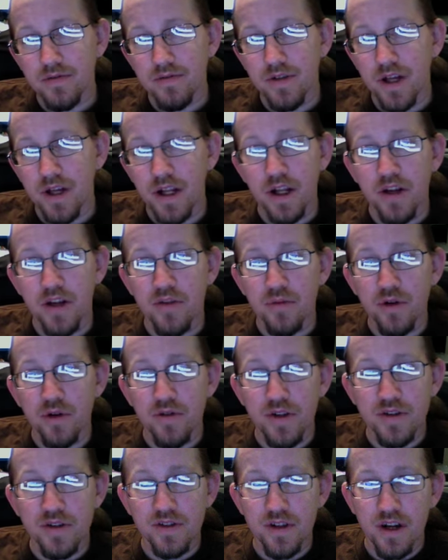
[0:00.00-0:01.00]
Any other
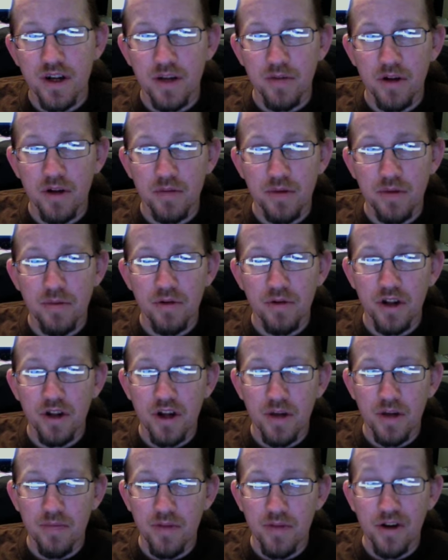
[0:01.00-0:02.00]
movies that I'm going to be putting
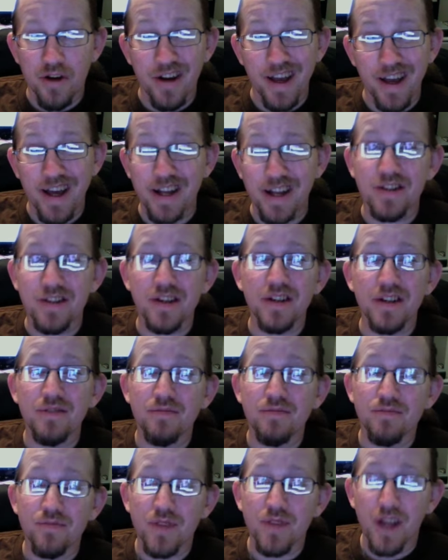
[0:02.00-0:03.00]
up that are edited,
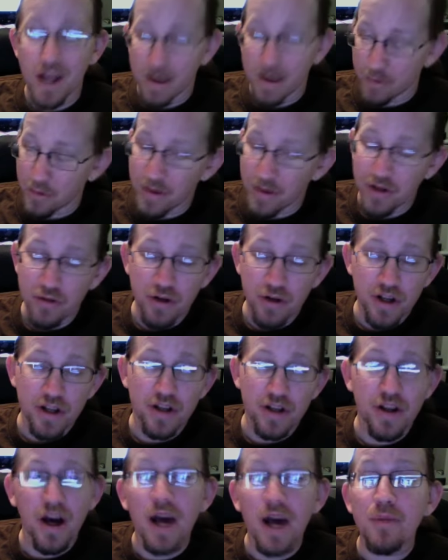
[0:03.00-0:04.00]
I'm going to be doing it
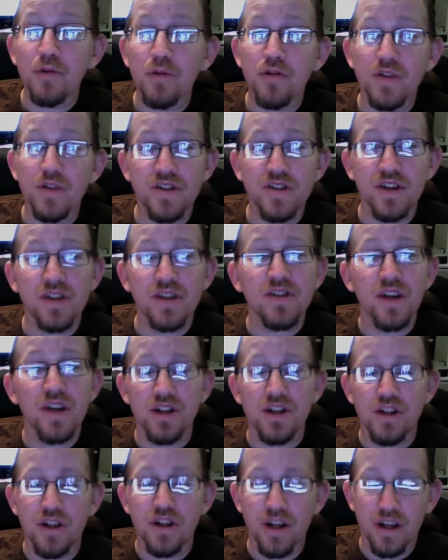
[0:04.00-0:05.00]
in iMovie 6
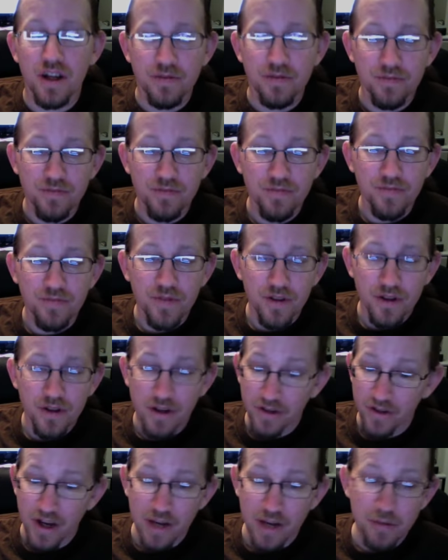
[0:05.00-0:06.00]
HD,
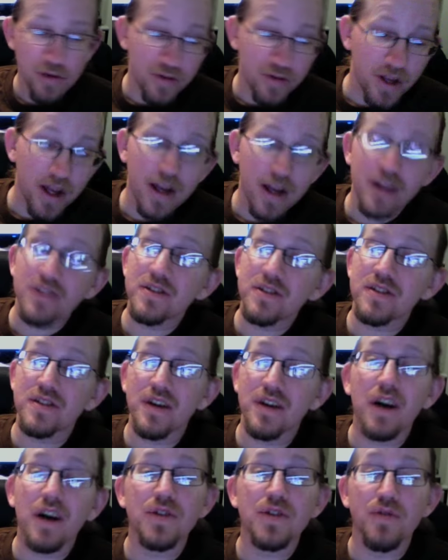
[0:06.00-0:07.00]
because iMovie 8
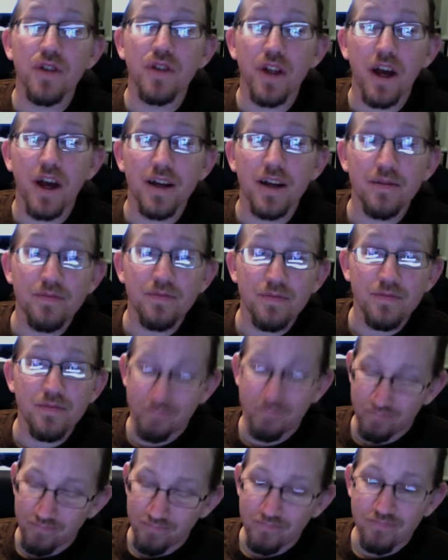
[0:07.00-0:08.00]
sucks for that.
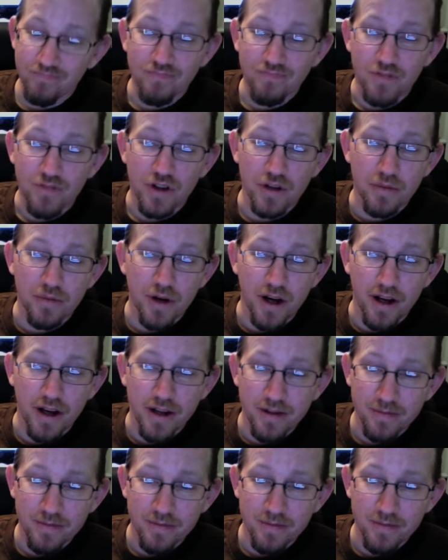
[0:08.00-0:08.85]
Goodbye.